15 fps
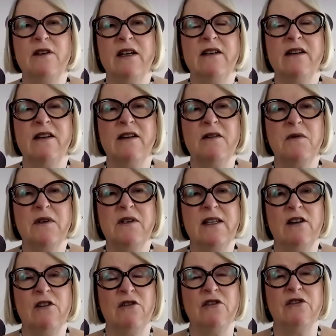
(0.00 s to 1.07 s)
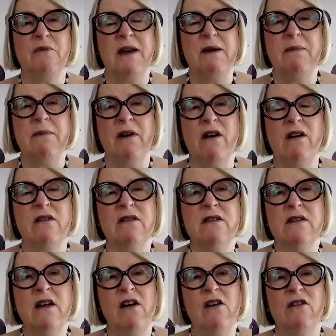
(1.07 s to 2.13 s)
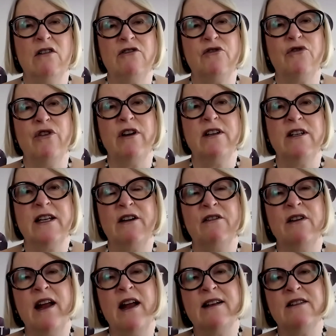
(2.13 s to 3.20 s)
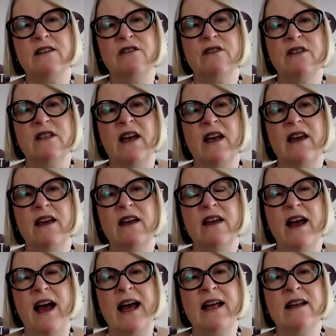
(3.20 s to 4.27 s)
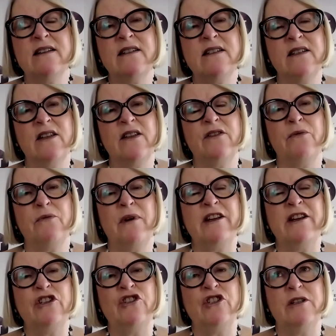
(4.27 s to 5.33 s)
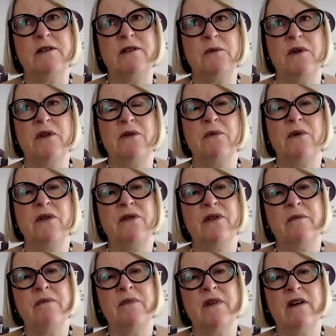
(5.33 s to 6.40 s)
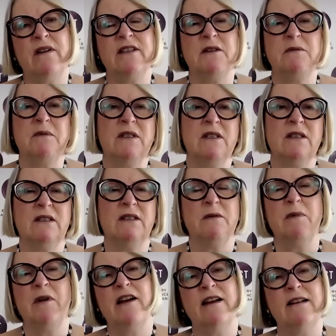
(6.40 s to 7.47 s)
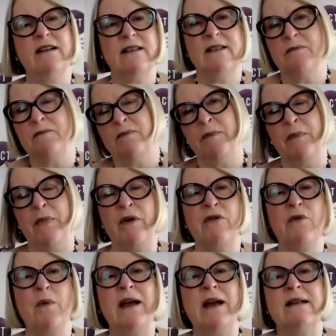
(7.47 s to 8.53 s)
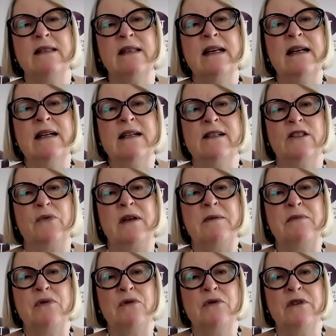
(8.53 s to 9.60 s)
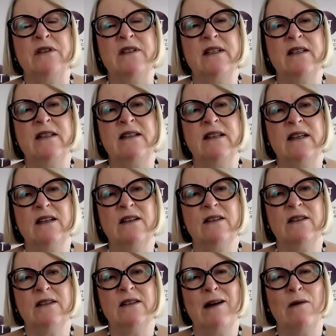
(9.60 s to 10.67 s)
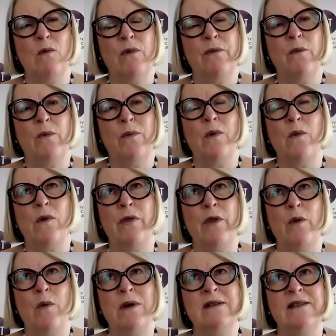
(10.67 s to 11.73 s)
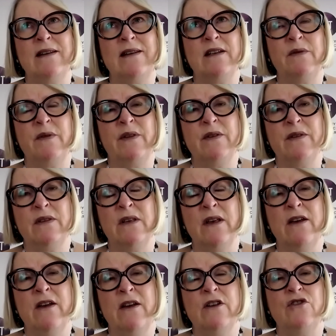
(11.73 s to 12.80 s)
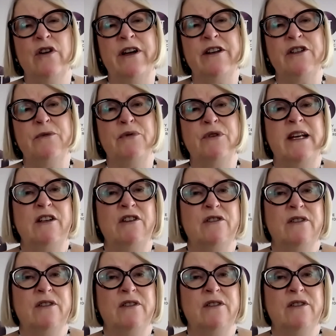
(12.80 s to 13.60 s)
and we see a lot of people are drawing down, as you say, and the relationships with customers, suppliers, both ways. It's really important, isn't it? Because there's that, on the one side of it, there's trying to protect